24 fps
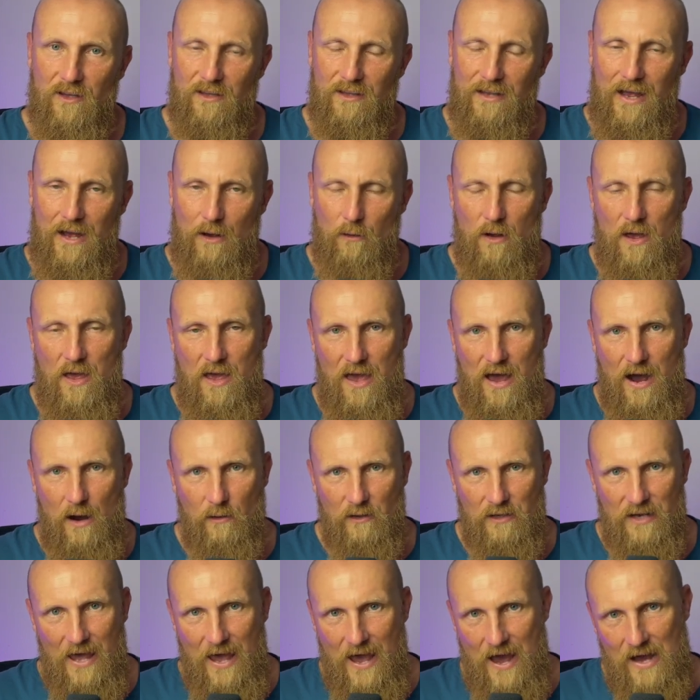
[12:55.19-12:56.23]
And now I
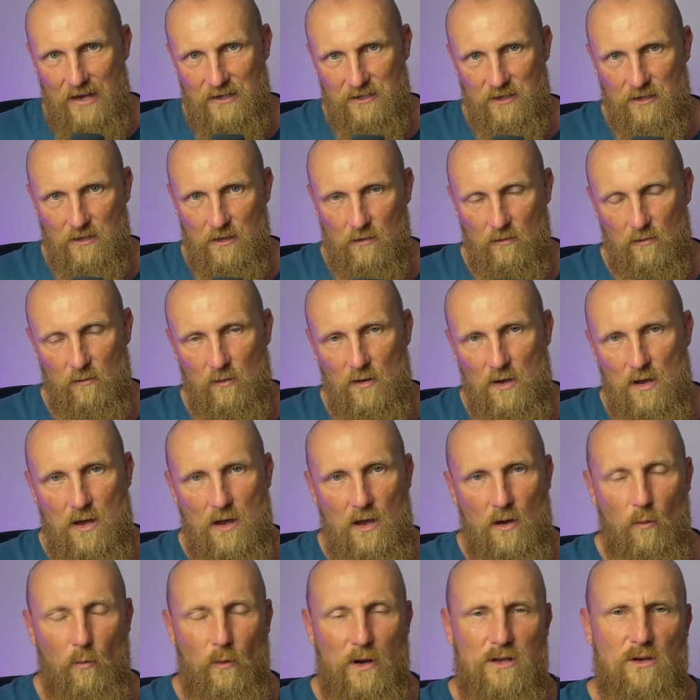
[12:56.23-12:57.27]
want to ask you,
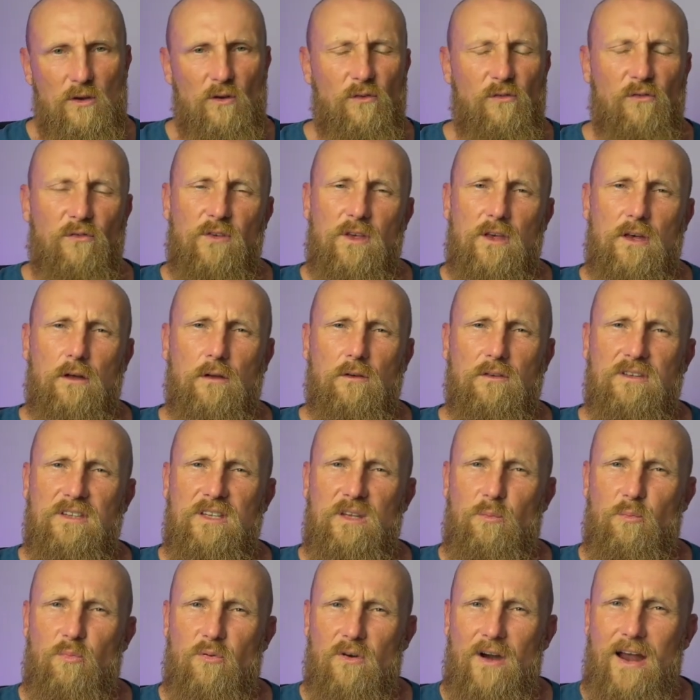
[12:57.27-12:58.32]
when you feel
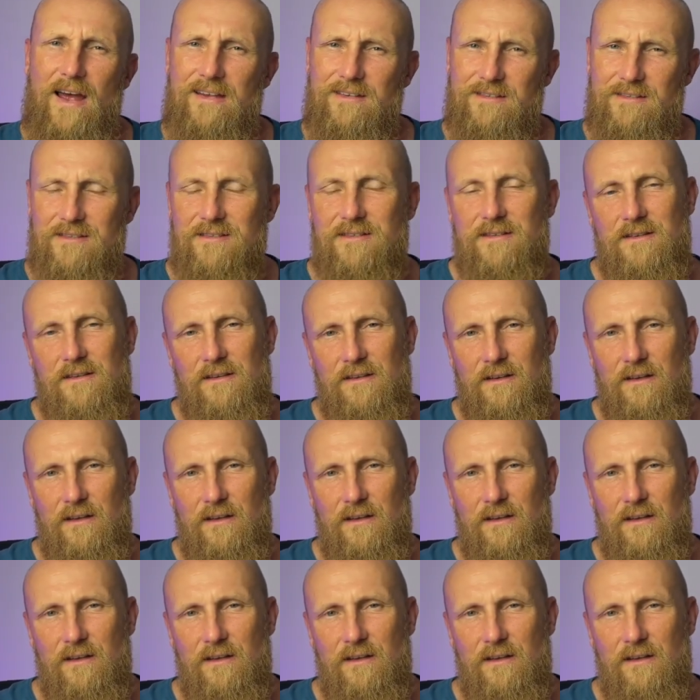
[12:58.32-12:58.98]
depressed,